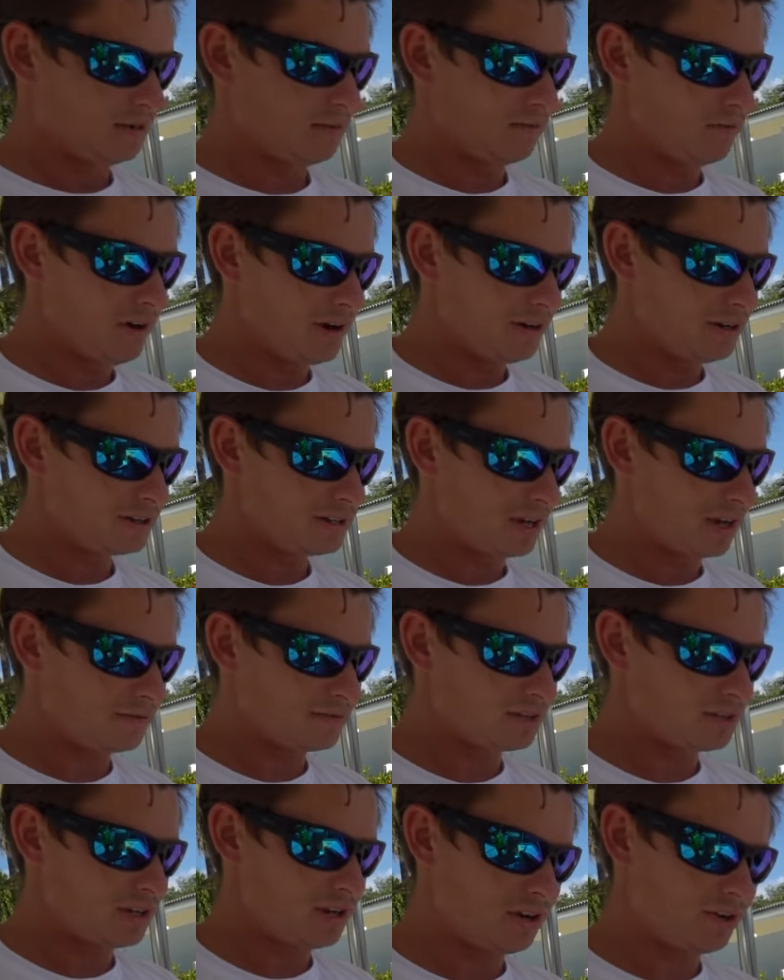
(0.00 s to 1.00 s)
Very tough
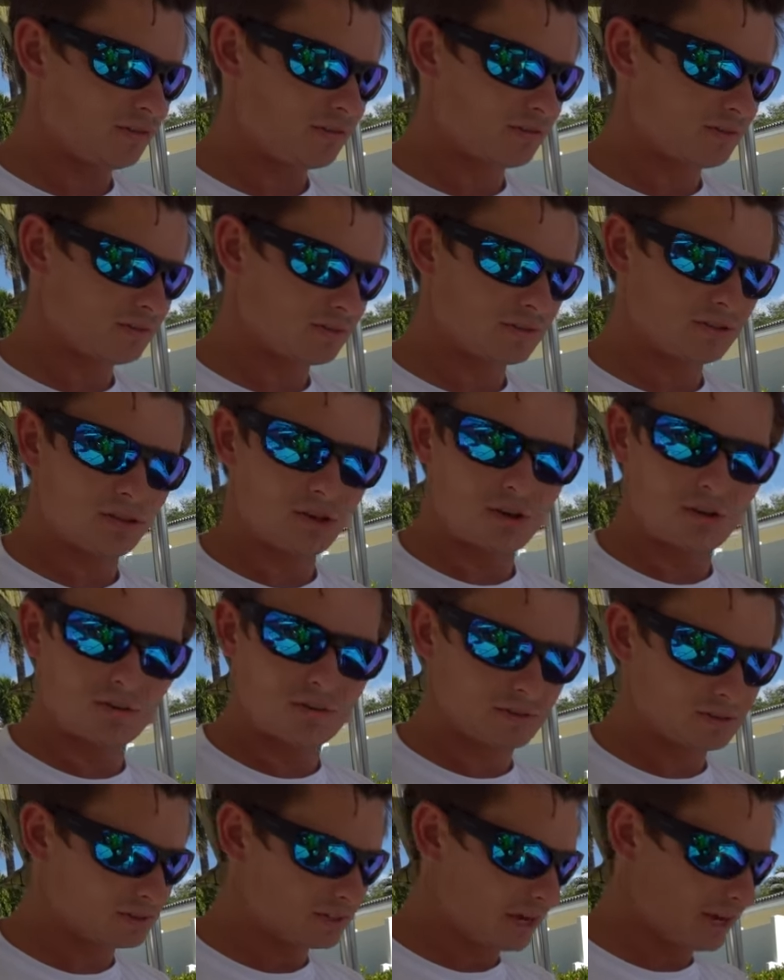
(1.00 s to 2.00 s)
skin. So
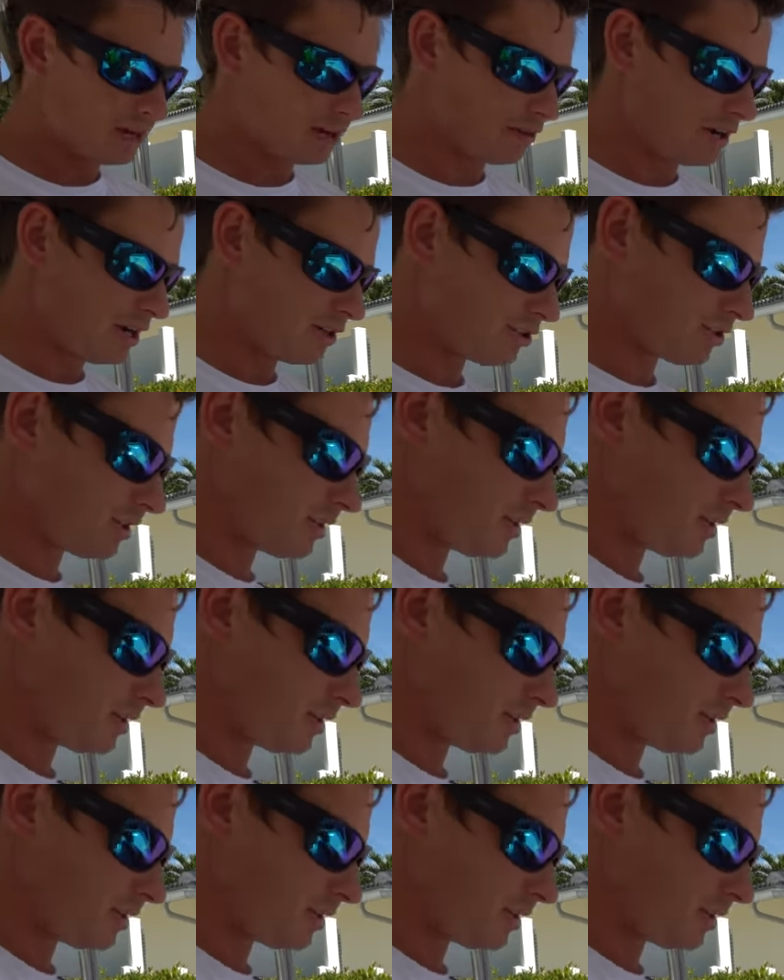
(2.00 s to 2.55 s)
tiger edge,